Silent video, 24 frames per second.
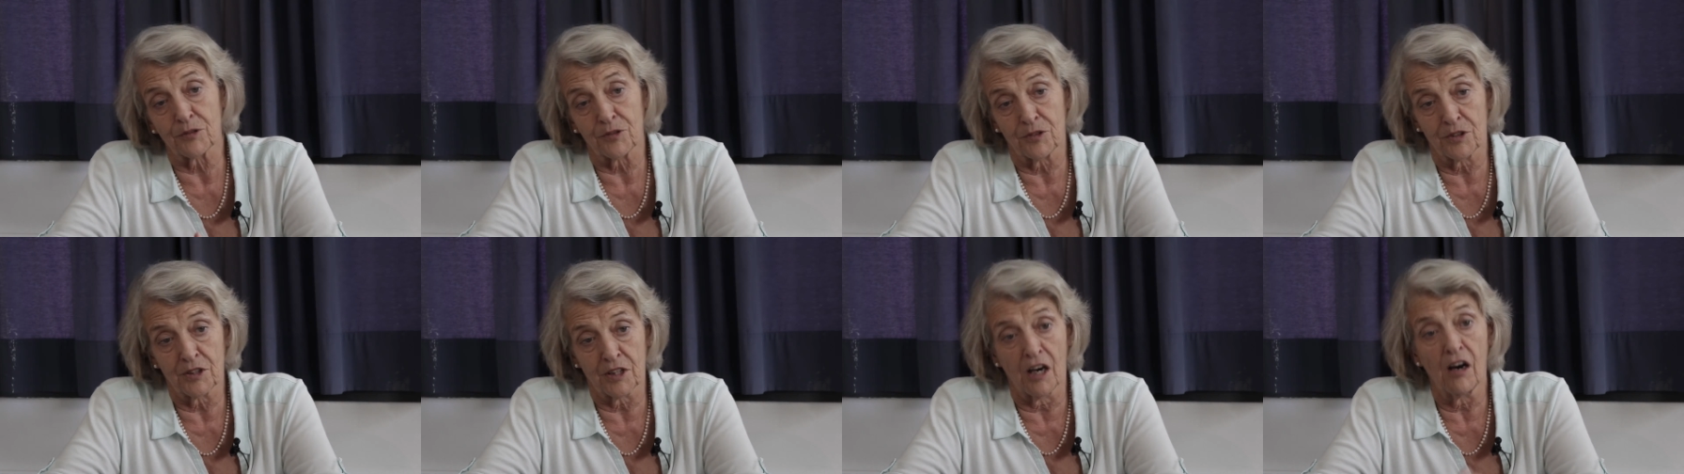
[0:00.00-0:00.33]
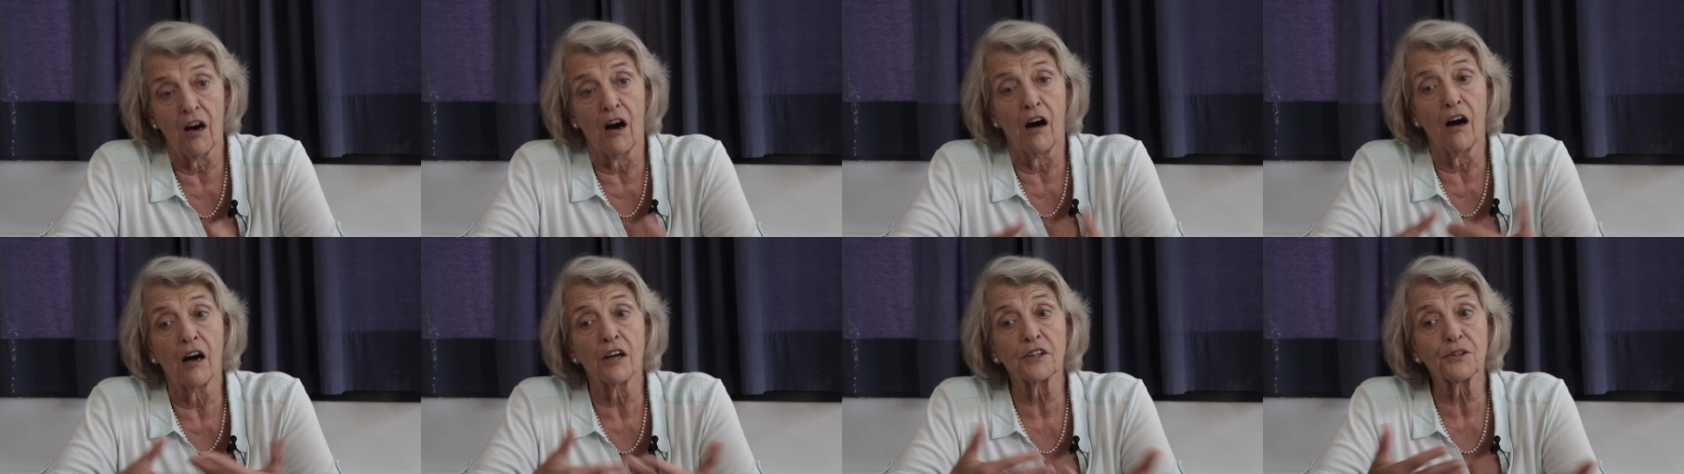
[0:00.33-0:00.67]
The
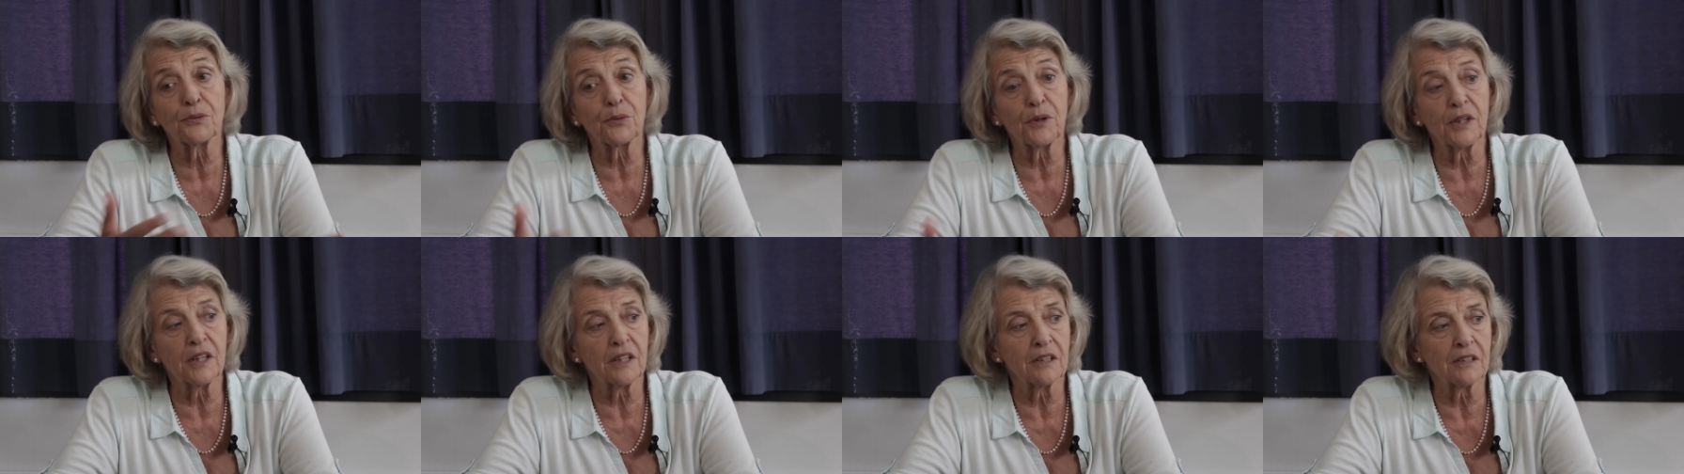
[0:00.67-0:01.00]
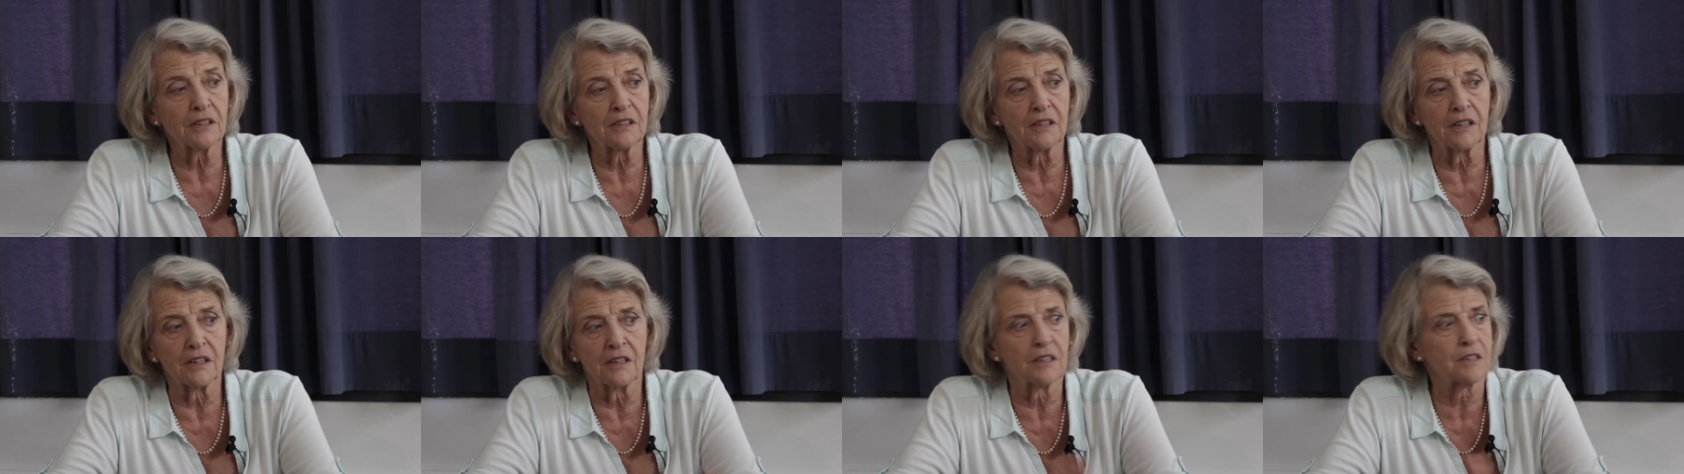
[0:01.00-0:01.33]
hardware
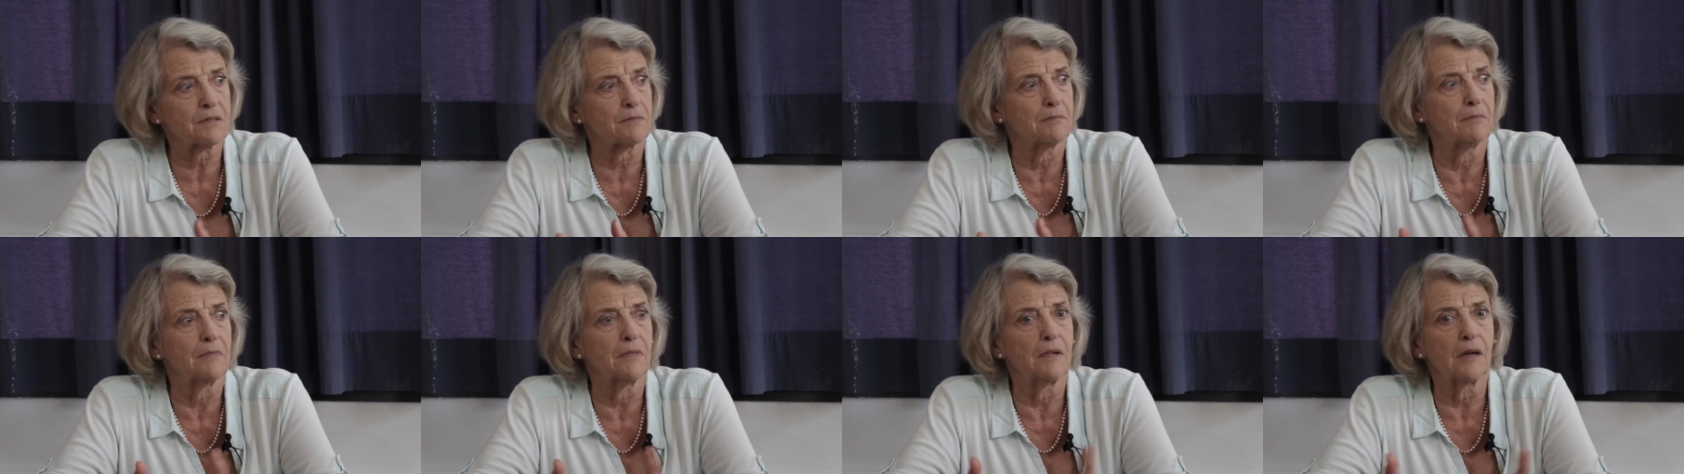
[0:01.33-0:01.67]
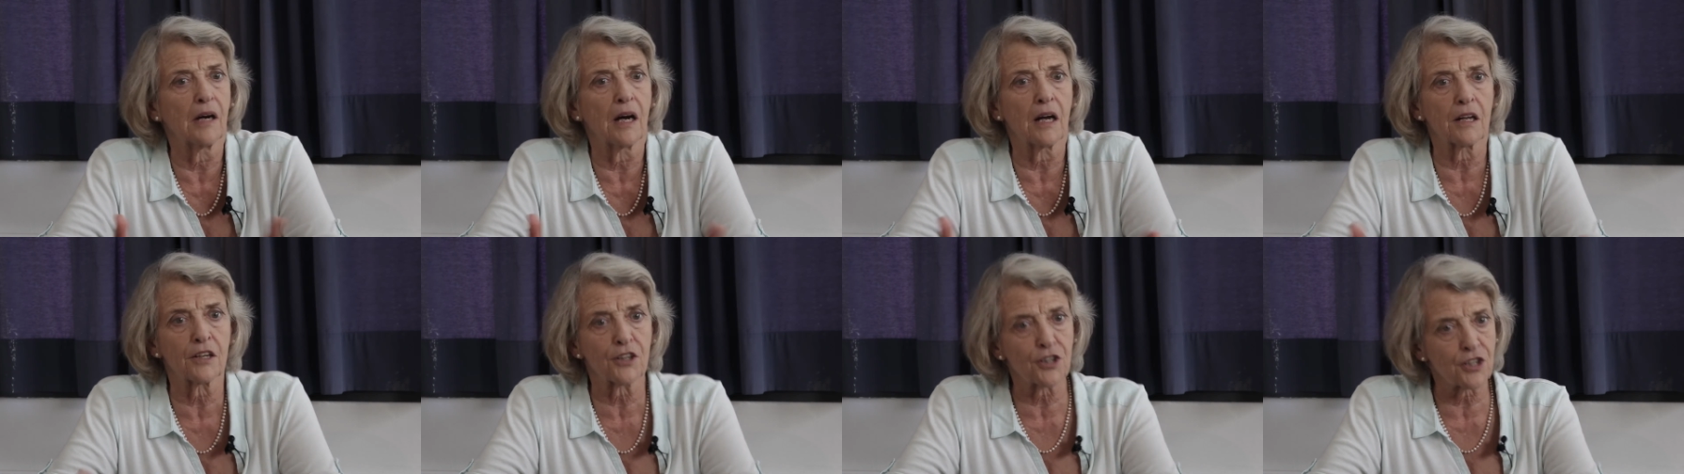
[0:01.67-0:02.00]
is
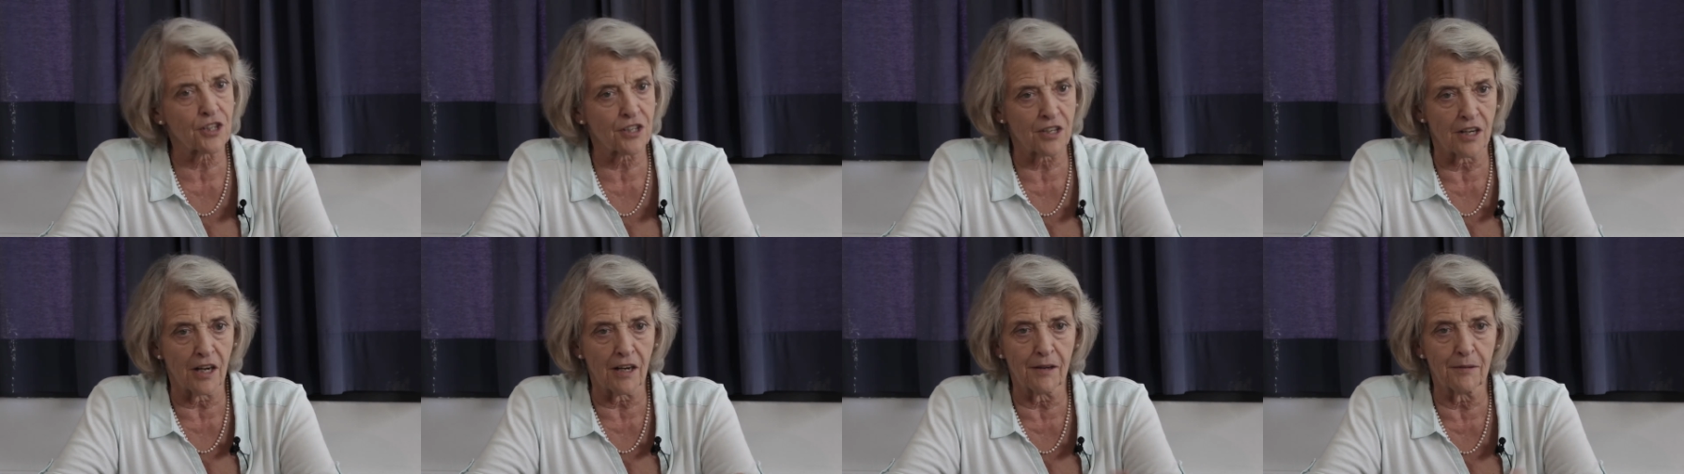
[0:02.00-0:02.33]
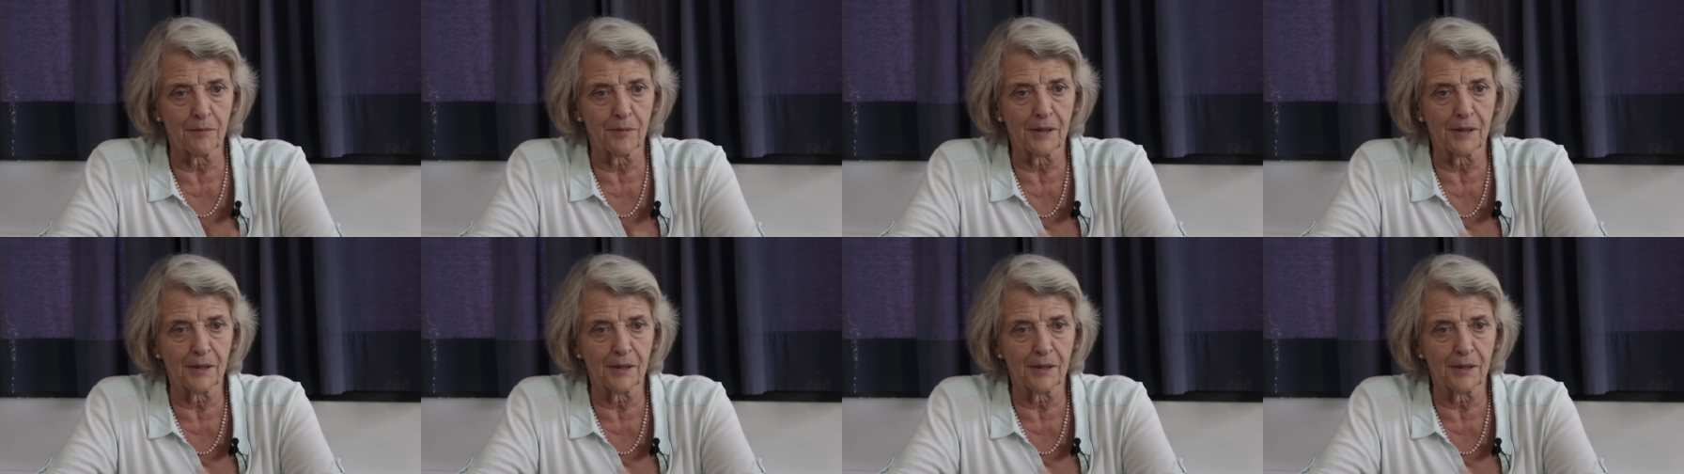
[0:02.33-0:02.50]
much, I